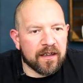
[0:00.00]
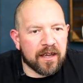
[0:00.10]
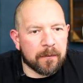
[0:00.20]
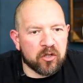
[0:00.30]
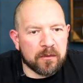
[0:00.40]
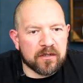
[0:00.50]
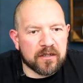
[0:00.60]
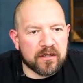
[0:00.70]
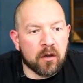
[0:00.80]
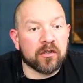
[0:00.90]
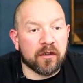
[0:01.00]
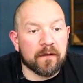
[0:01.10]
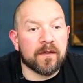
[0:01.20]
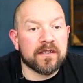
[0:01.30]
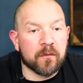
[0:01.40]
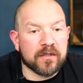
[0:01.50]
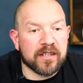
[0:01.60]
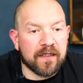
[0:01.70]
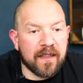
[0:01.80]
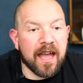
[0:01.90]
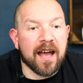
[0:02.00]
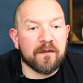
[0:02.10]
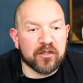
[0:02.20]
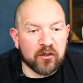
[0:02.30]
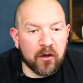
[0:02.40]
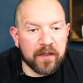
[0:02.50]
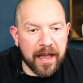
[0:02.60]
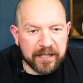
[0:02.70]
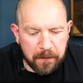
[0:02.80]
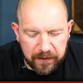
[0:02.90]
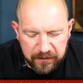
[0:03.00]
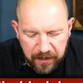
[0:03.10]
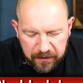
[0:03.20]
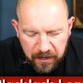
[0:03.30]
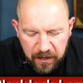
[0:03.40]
Um, James is, oh sorry, Vincent was saying there, have you started The Expanse yet?